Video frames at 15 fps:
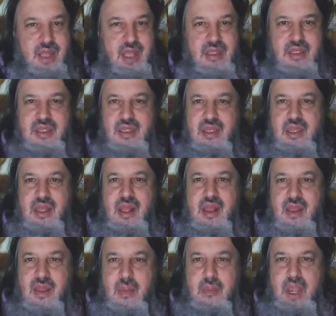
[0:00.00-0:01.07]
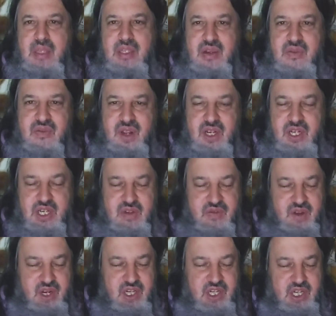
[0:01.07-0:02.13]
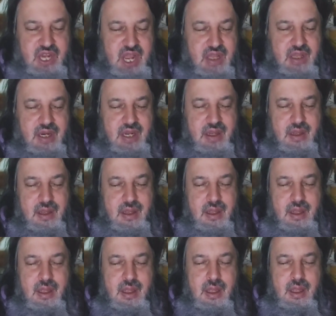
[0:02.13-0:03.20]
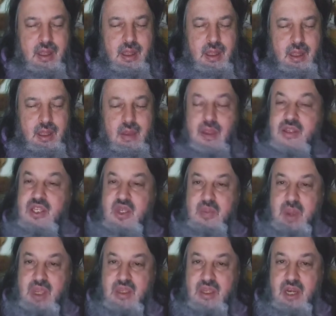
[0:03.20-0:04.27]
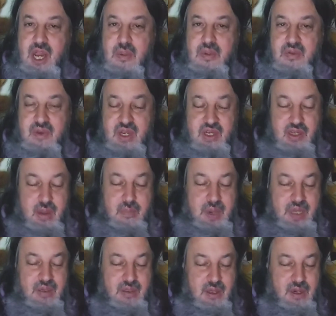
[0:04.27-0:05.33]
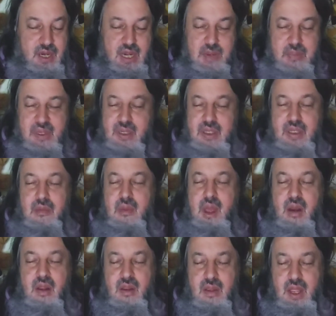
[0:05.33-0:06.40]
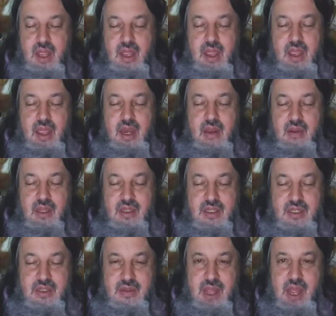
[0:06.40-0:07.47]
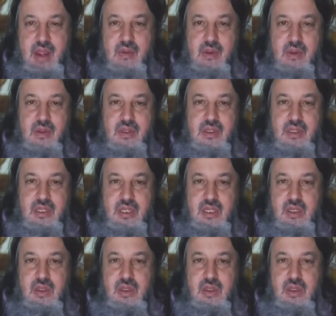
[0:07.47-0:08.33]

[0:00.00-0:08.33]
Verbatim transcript: that's, uh, the basic fun functionality. Uh, and this is based on observation, not based on any particular model. Anyways, I will see